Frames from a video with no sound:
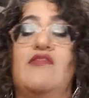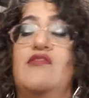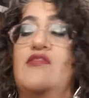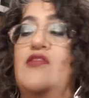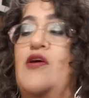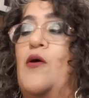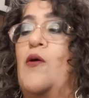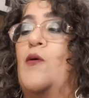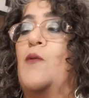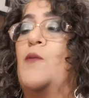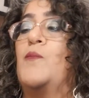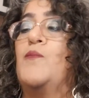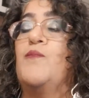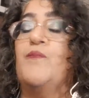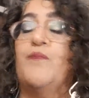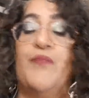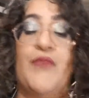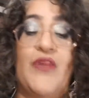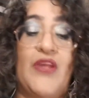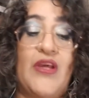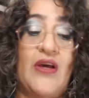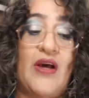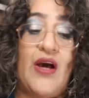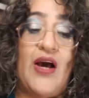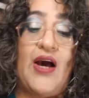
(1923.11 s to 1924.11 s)
So
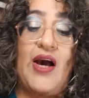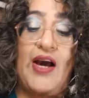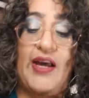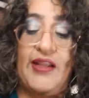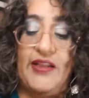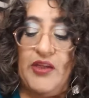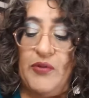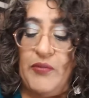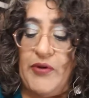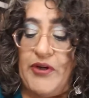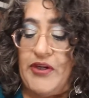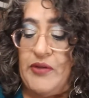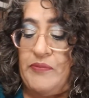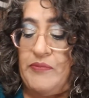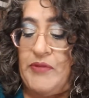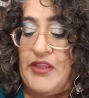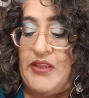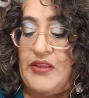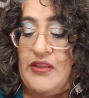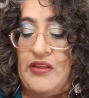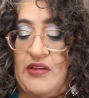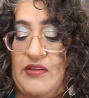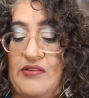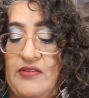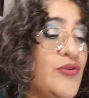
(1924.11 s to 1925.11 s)
highly
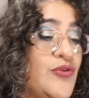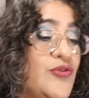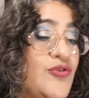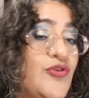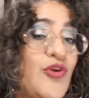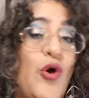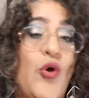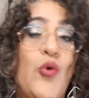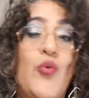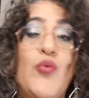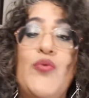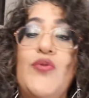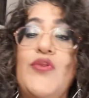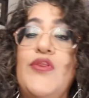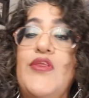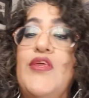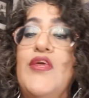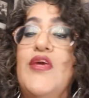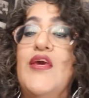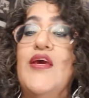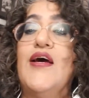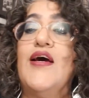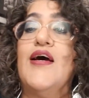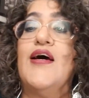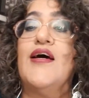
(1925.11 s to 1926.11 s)
recommend these. So
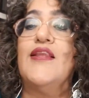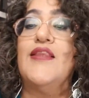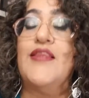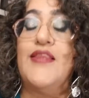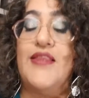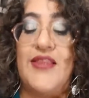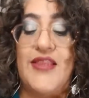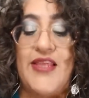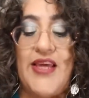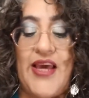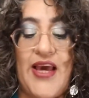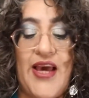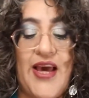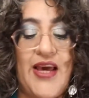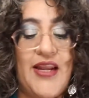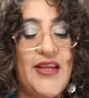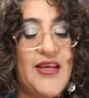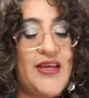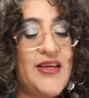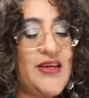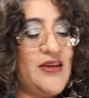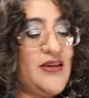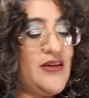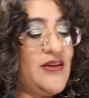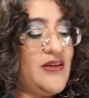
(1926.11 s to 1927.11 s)
yeah, that
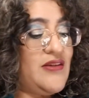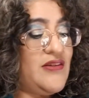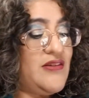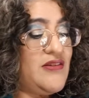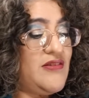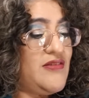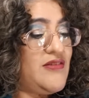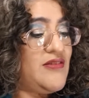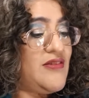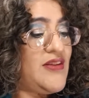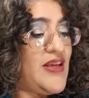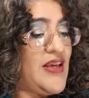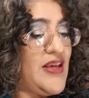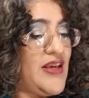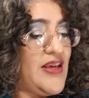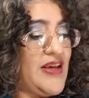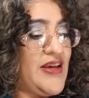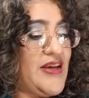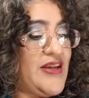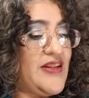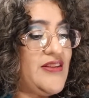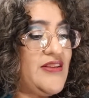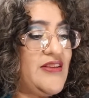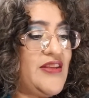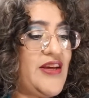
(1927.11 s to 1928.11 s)
is
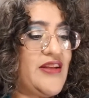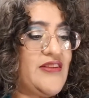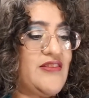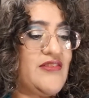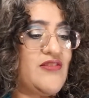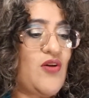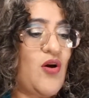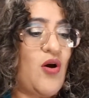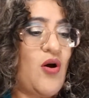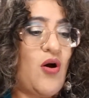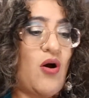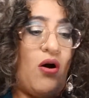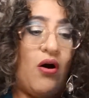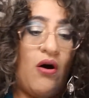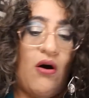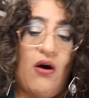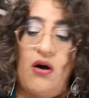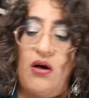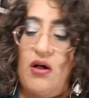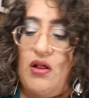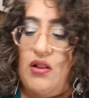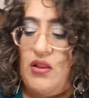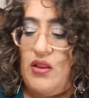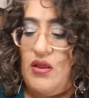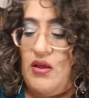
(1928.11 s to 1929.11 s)
it. That's
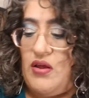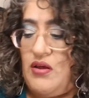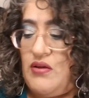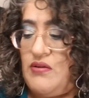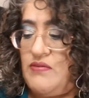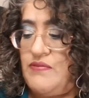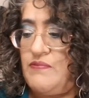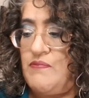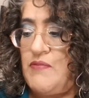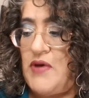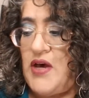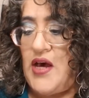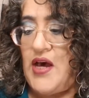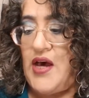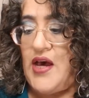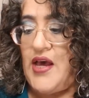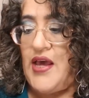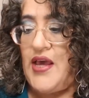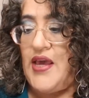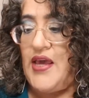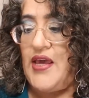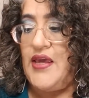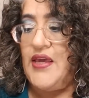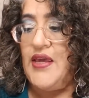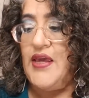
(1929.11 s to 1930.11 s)
all of
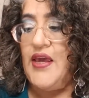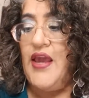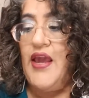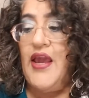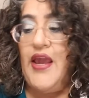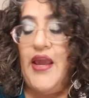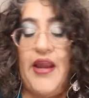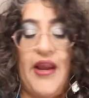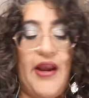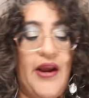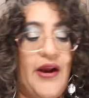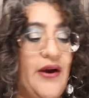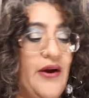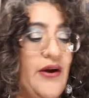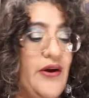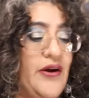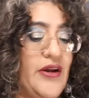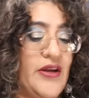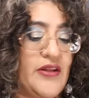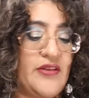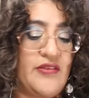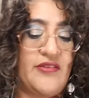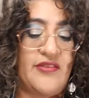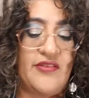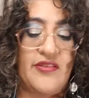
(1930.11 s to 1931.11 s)
my hair
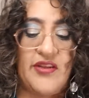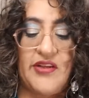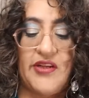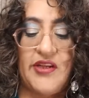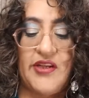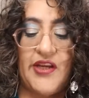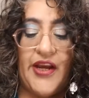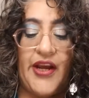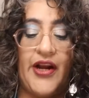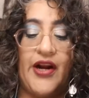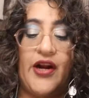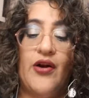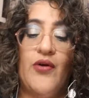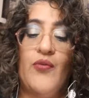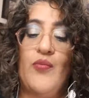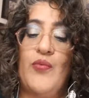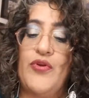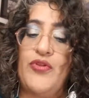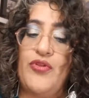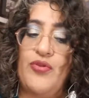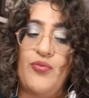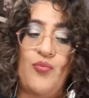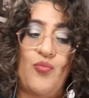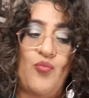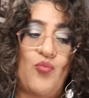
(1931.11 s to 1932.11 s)
and skincare,
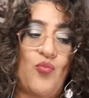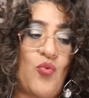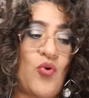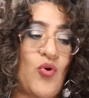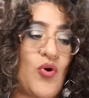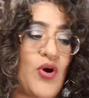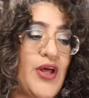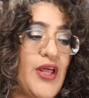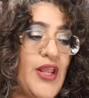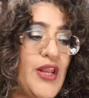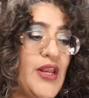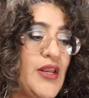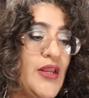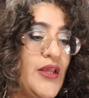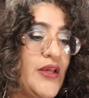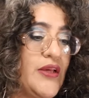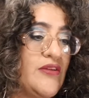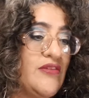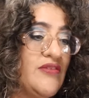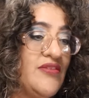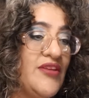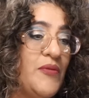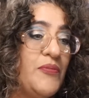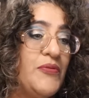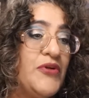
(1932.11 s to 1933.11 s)
with one
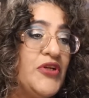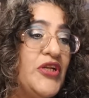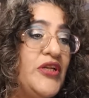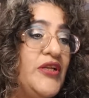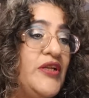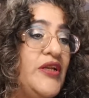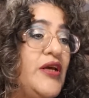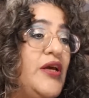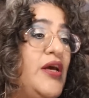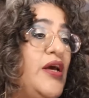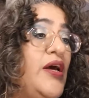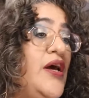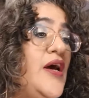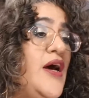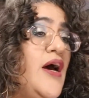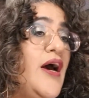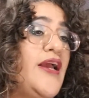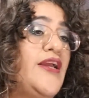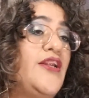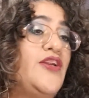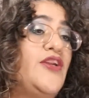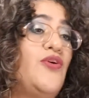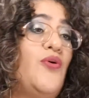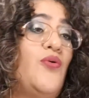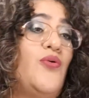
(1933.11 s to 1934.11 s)
exception.
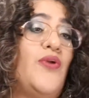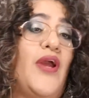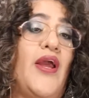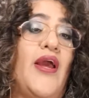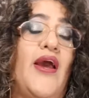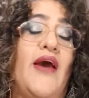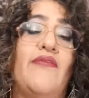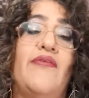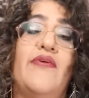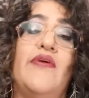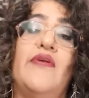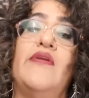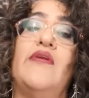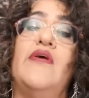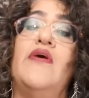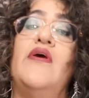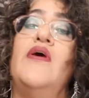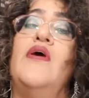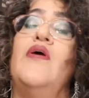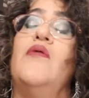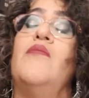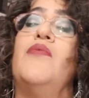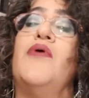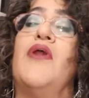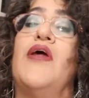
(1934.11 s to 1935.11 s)
I don't have it,
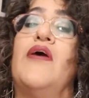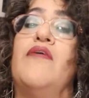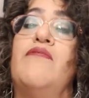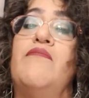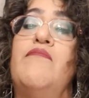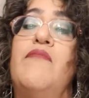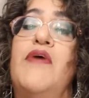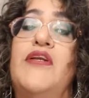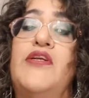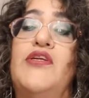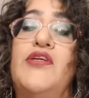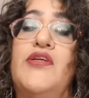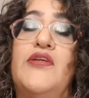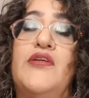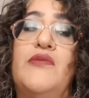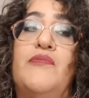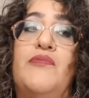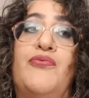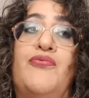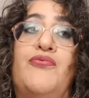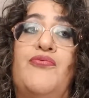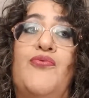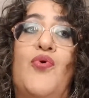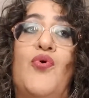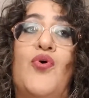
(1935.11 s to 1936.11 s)
but I've mentioned it
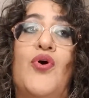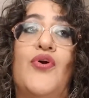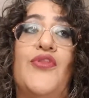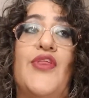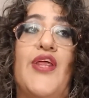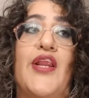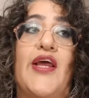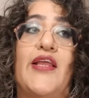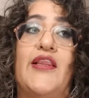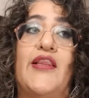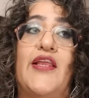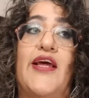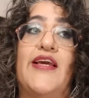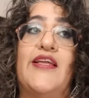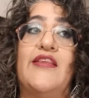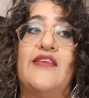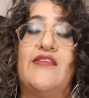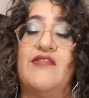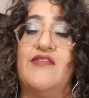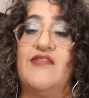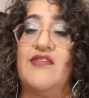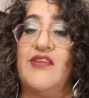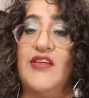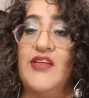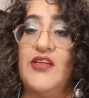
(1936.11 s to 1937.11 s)
before that I like the
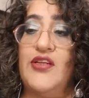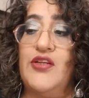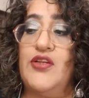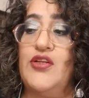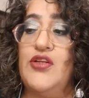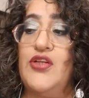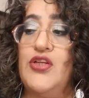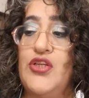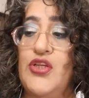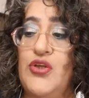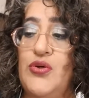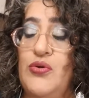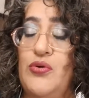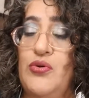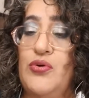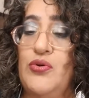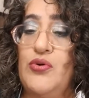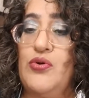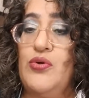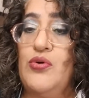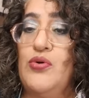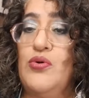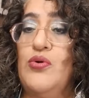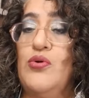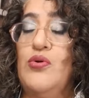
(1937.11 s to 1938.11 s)
Skin
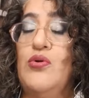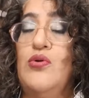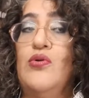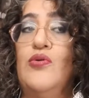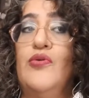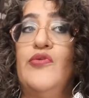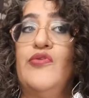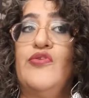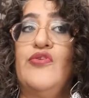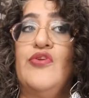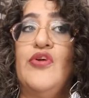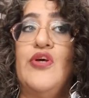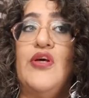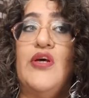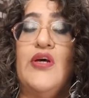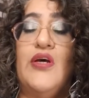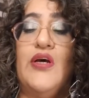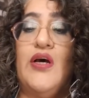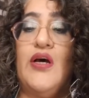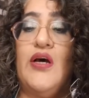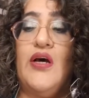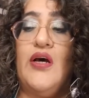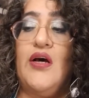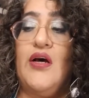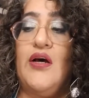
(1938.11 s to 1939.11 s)
Cuticles
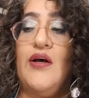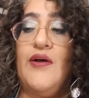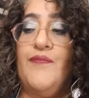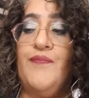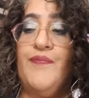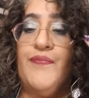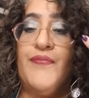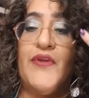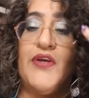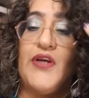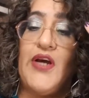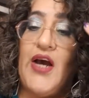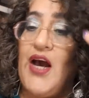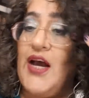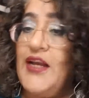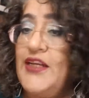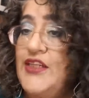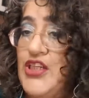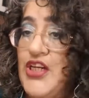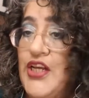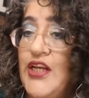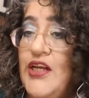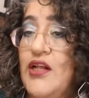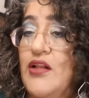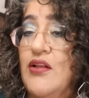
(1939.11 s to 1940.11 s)
eye
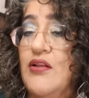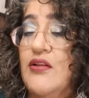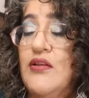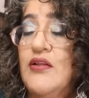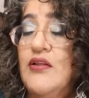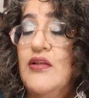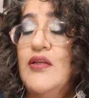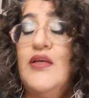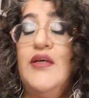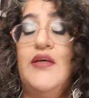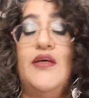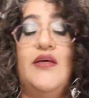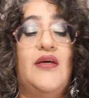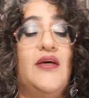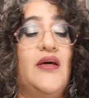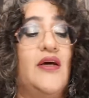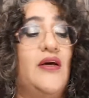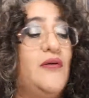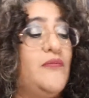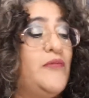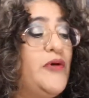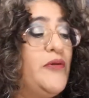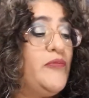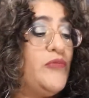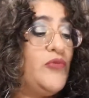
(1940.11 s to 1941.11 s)
gel.
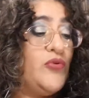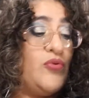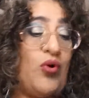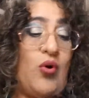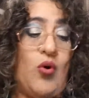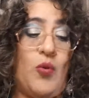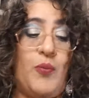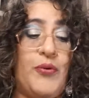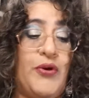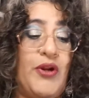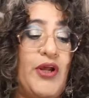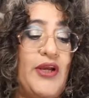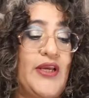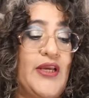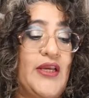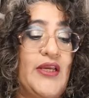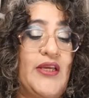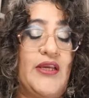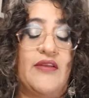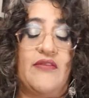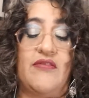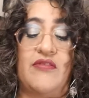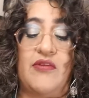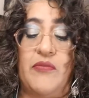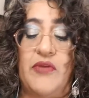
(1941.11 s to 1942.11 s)
I'm hoping I can
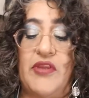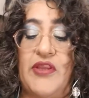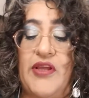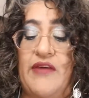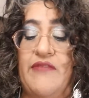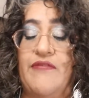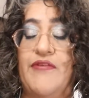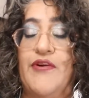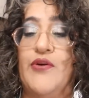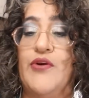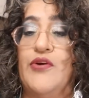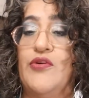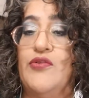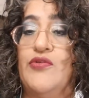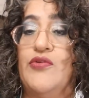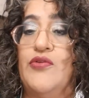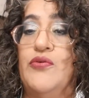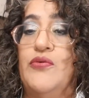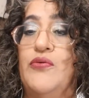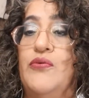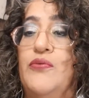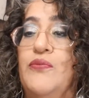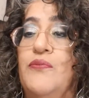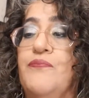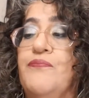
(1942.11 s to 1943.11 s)
get some of that very
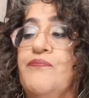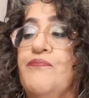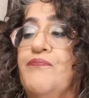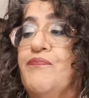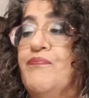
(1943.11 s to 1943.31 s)
soon.